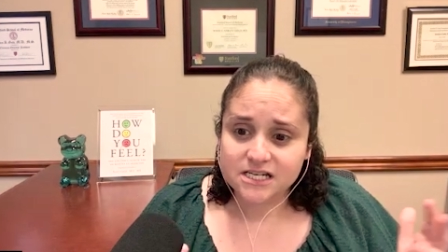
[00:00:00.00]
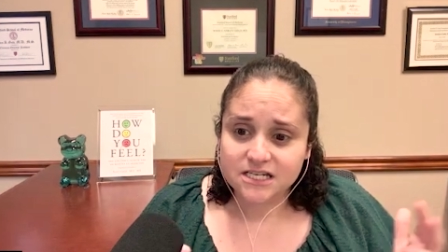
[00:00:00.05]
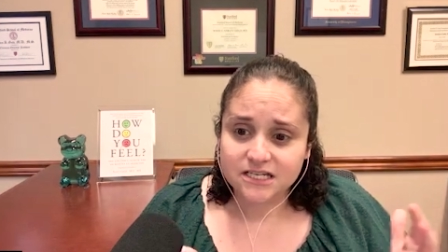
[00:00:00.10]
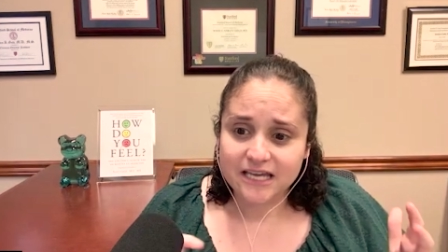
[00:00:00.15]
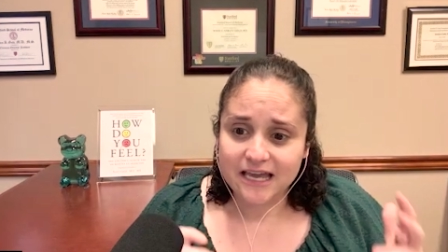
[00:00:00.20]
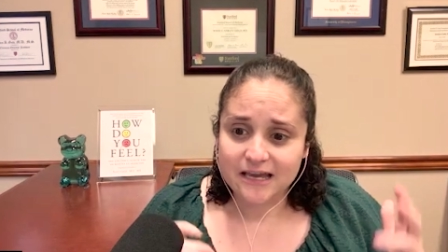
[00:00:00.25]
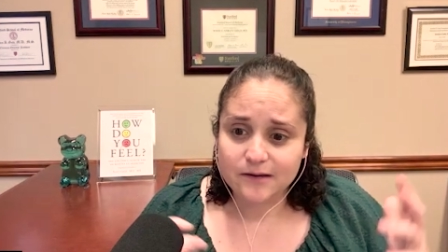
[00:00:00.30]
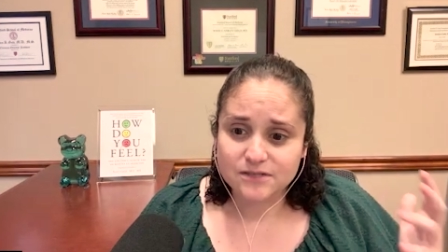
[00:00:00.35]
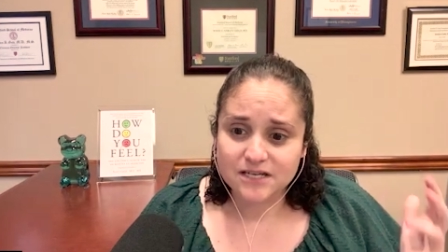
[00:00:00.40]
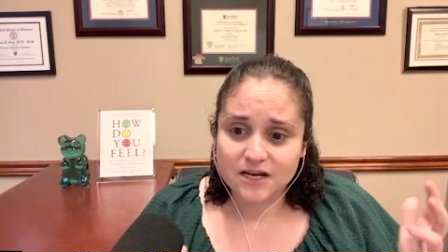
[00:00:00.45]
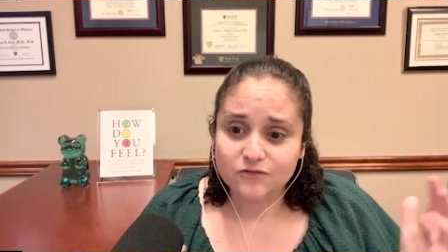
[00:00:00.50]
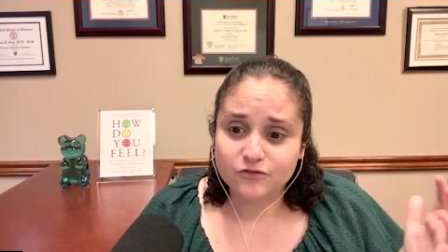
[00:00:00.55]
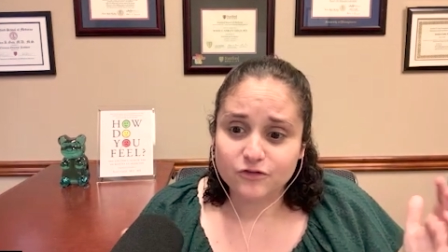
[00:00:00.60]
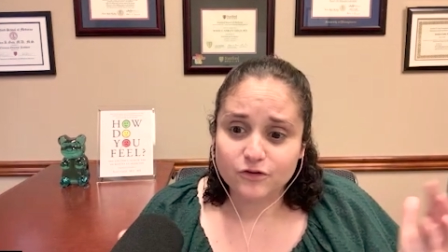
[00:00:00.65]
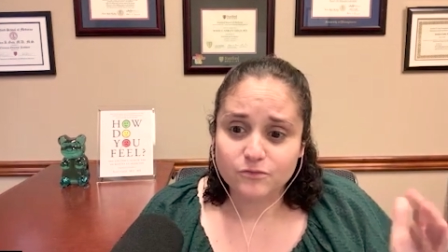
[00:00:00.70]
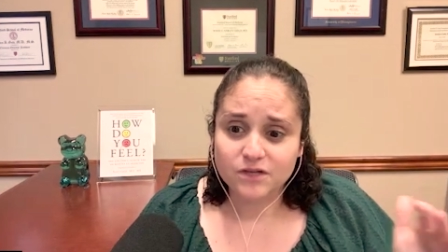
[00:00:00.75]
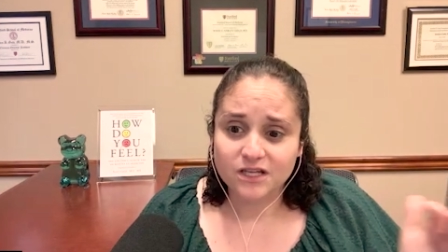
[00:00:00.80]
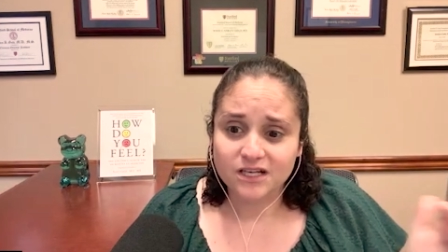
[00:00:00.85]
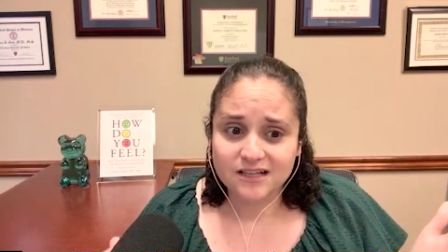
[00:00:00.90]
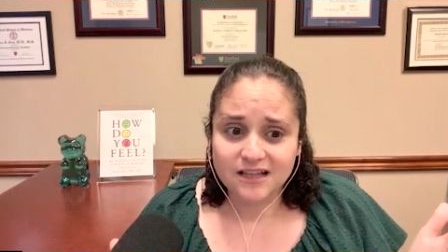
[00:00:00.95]
came down
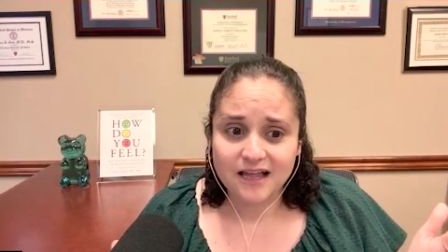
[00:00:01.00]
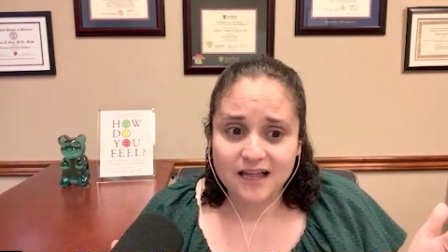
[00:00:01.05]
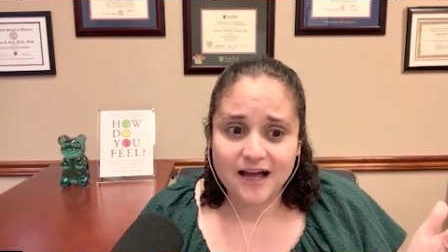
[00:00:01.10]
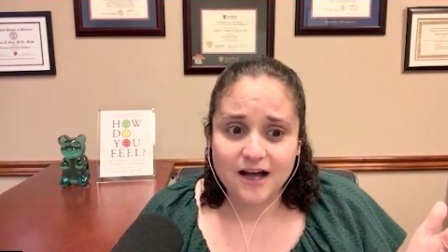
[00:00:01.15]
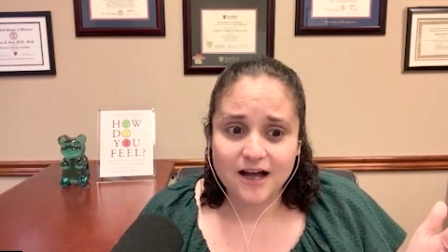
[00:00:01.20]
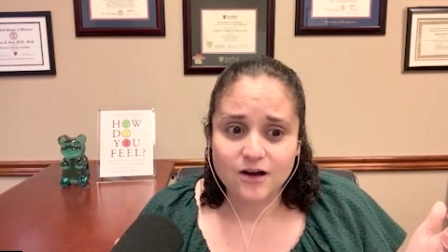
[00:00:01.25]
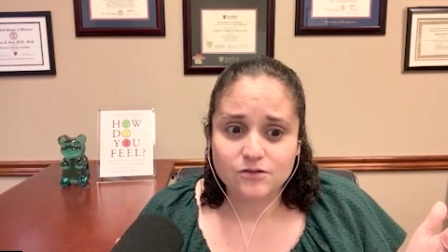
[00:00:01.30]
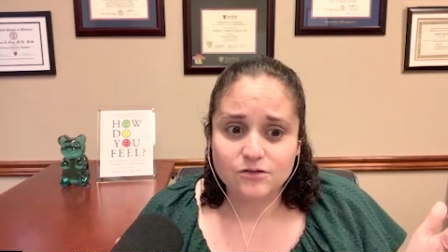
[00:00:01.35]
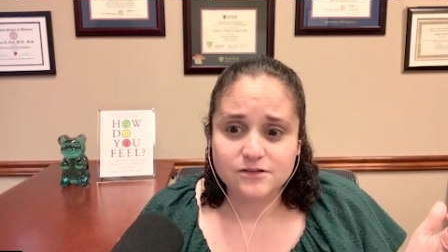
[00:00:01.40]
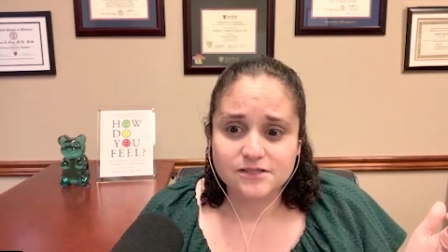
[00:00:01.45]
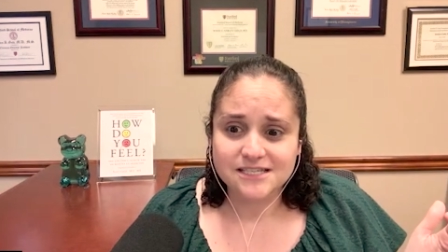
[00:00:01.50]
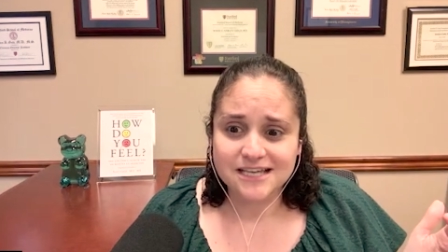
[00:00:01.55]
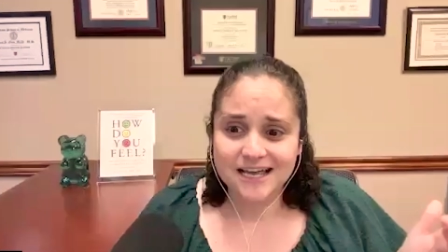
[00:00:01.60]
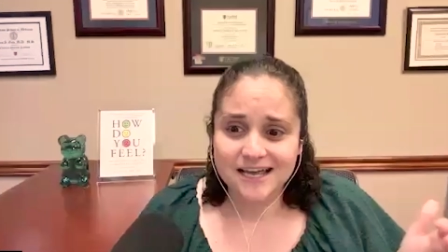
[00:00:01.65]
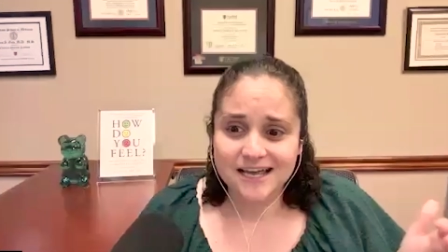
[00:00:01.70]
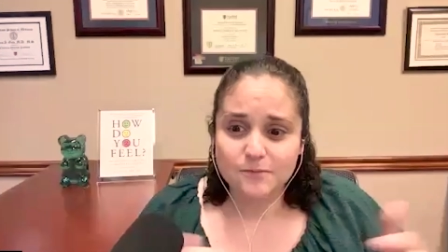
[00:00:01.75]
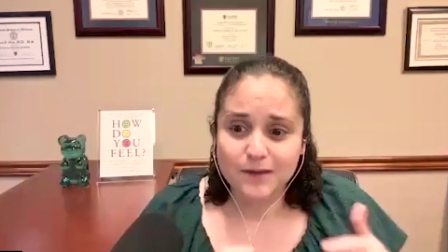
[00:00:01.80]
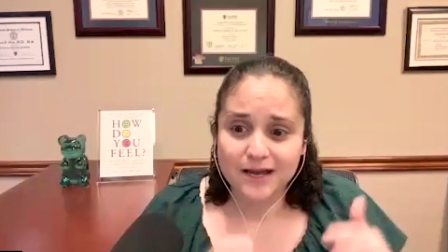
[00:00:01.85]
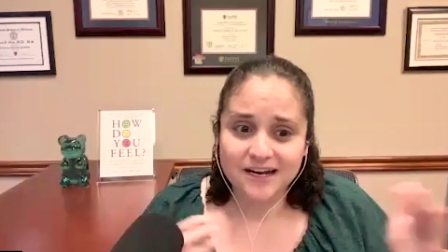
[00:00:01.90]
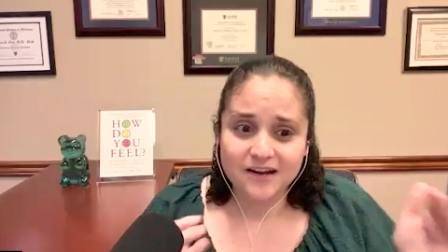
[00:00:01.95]
from the clouds
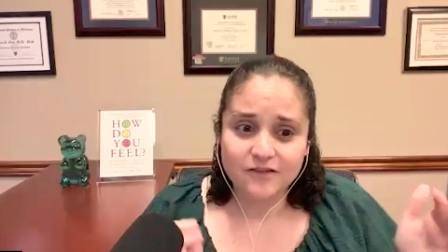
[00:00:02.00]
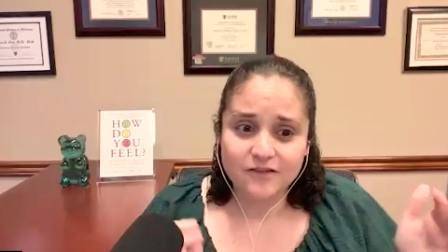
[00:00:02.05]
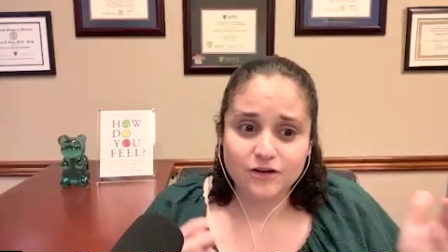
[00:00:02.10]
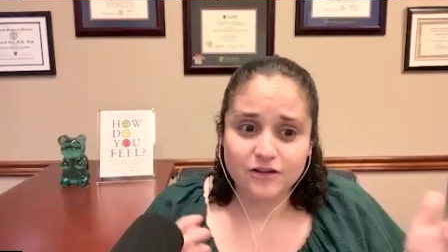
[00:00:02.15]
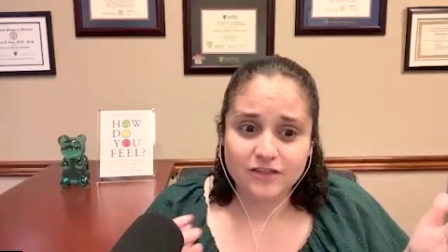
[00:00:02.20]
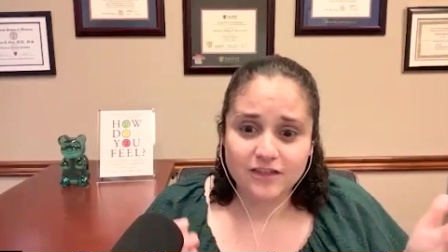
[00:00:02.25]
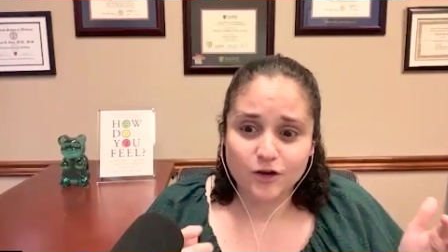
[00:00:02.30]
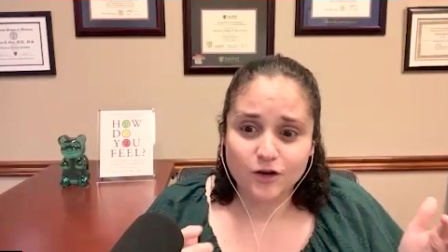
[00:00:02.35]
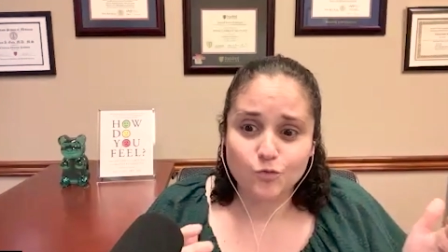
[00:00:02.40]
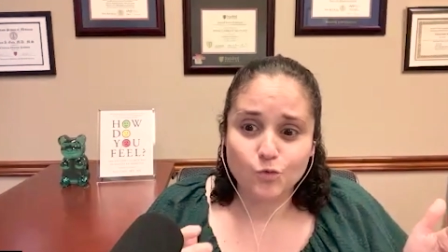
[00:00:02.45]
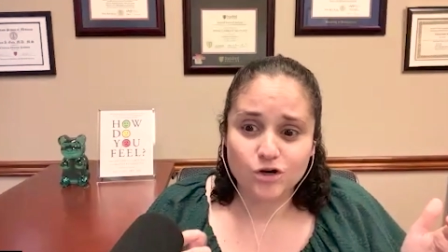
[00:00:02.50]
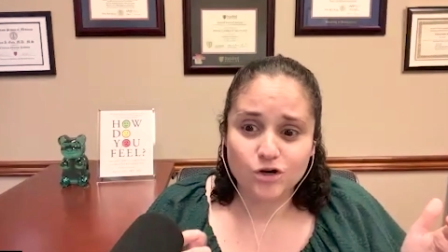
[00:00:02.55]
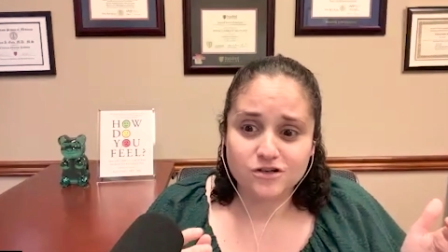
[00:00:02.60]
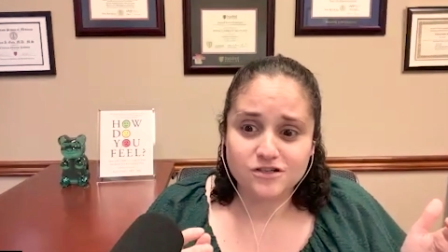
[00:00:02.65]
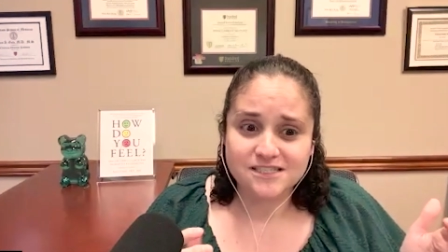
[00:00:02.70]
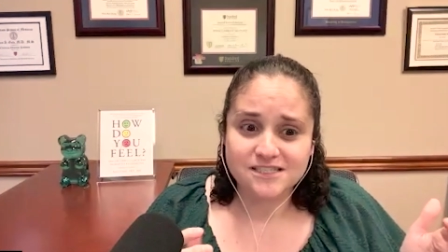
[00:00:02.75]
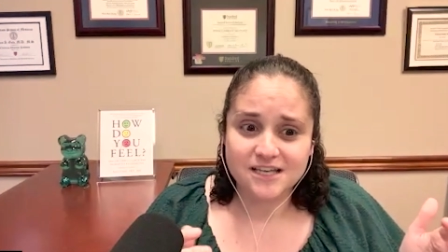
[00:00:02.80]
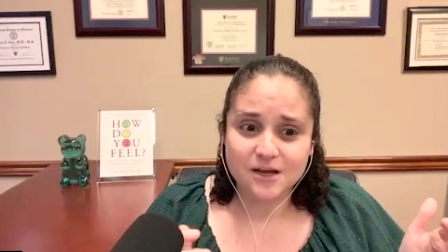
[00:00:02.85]
and made everything worse.